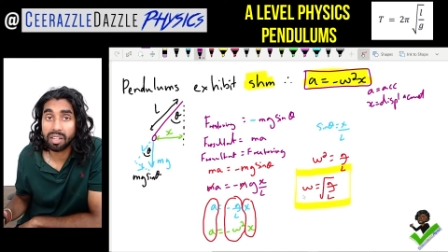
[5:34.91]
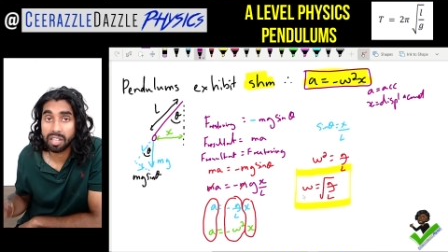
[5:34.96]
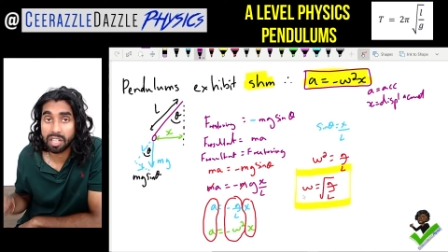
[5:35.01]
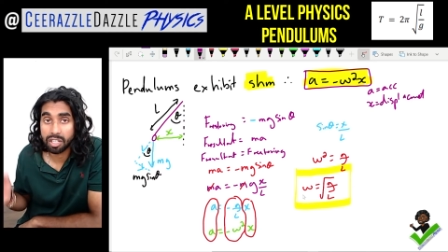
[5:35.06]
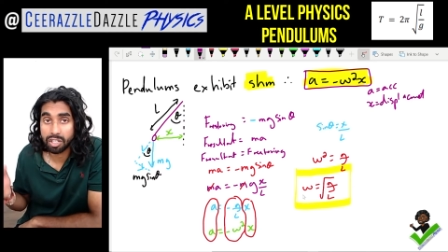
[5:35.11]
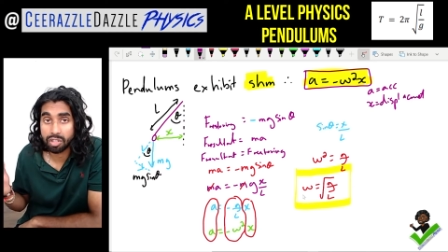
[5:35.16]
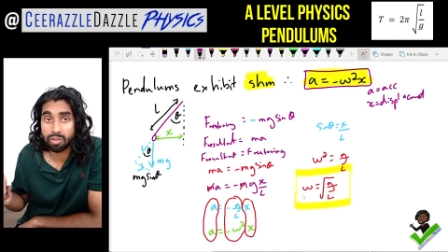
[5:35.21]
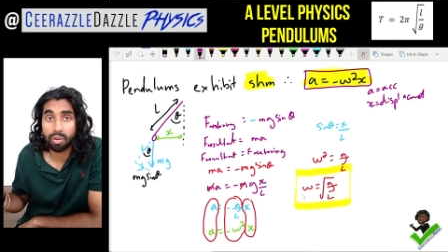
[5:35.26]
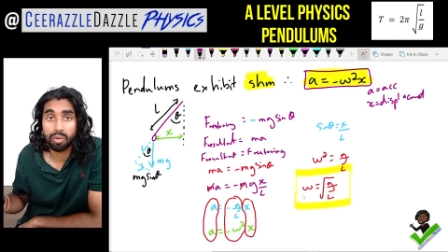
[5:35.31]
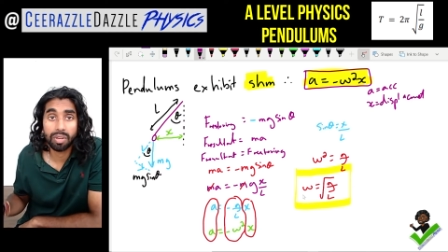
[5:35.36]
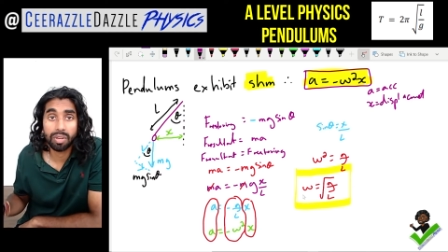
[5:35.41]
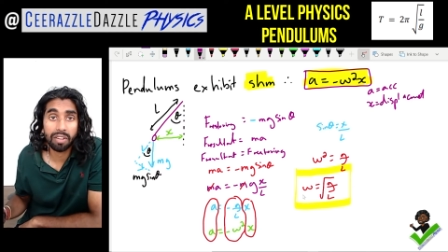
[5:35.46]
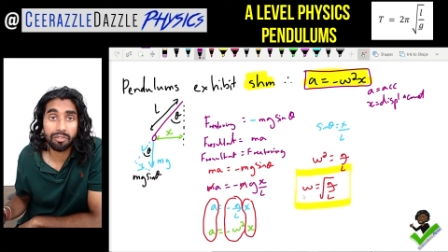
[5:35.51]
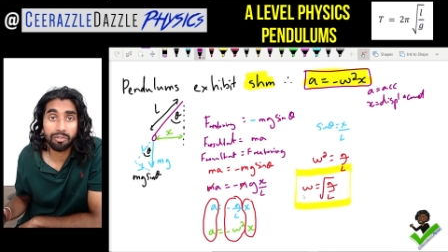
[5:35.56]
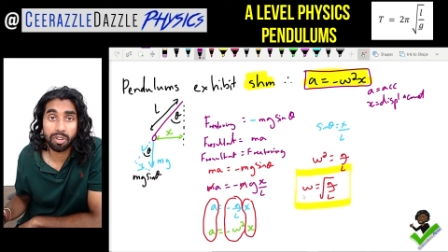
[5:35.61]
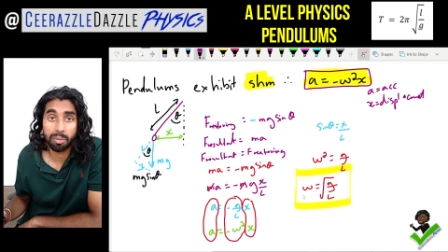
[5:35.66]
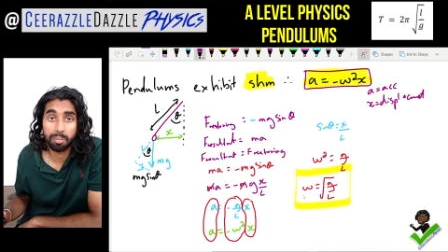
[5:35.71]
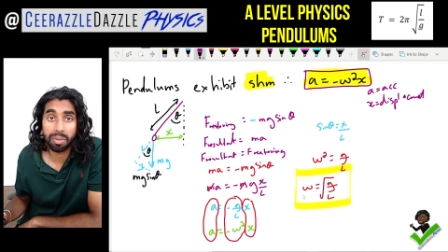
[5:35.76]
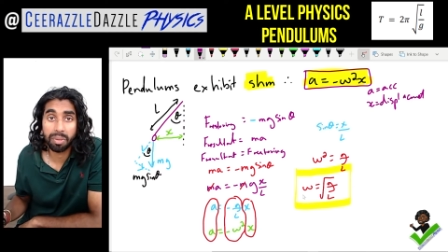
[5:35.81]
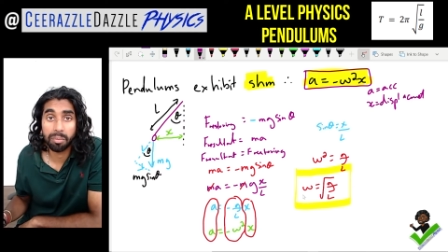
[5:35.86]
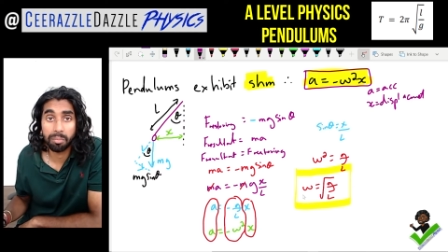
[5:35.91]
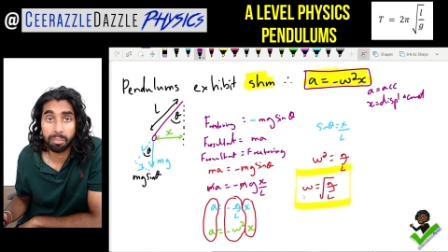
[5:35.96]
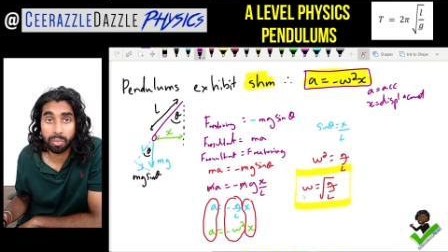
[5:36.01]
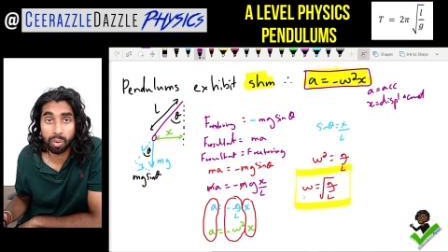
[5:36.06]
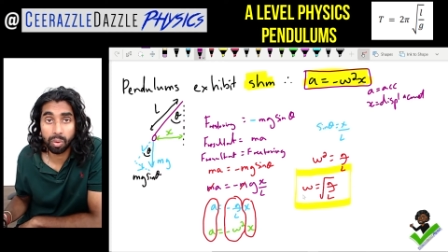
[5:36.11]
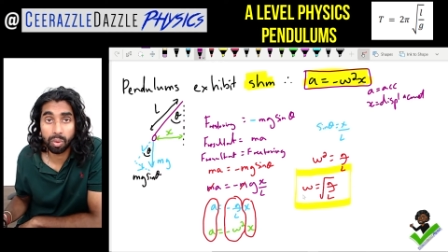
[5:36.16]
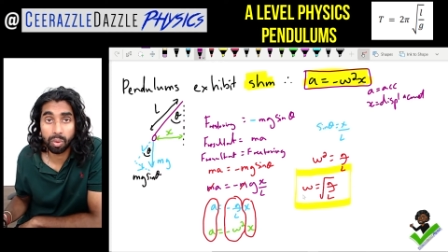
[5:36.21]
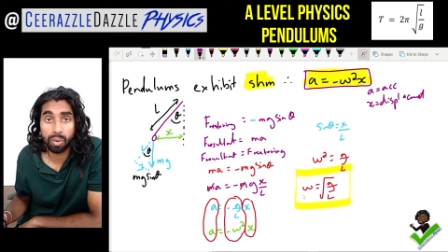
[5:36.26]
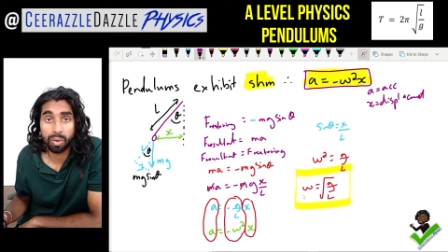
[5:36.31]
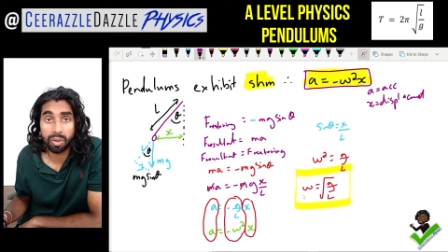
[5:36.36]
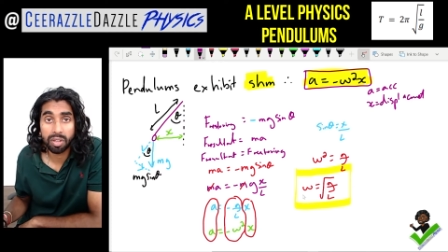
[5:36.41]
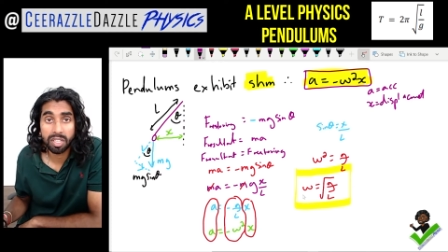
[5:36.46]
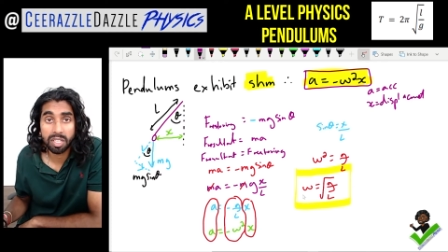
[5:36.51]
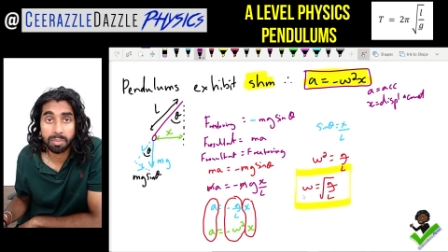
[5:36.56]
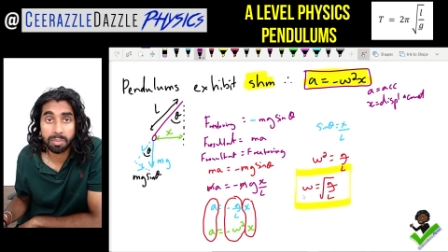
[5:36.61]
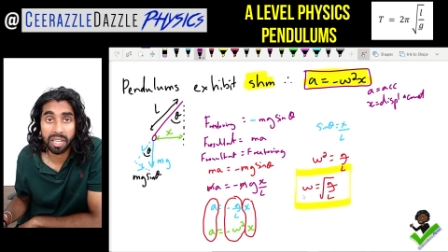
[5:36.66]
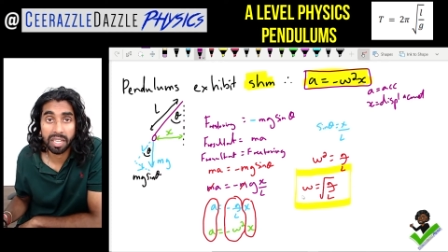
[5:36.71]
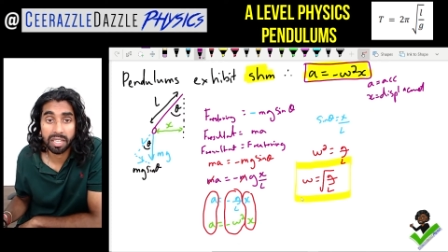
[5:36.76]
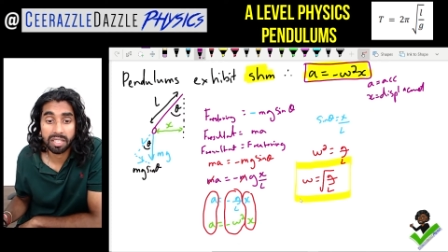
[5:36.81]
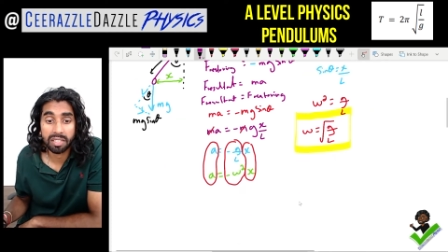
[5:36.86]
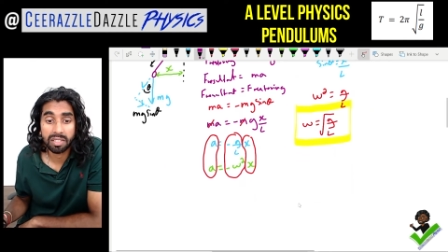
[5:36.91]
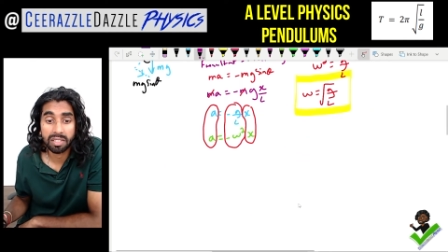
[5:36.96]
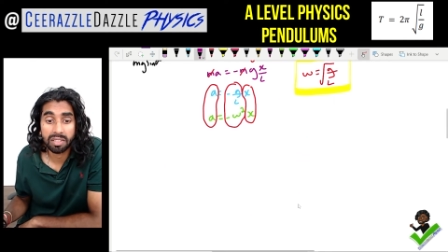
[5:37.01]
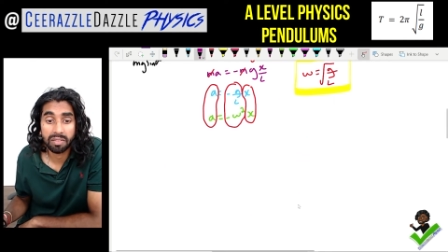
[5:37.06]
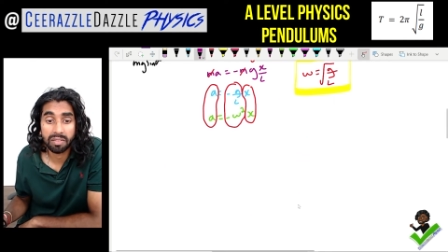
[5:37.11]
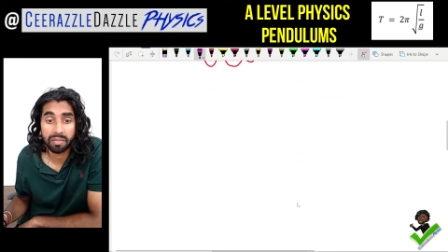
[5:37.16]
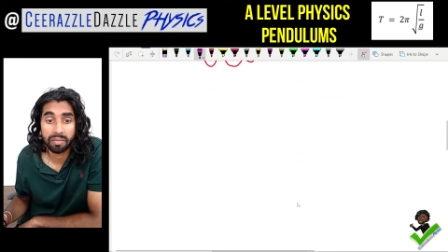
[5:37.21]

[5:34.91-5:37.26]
Let's scroll down for a bit more space.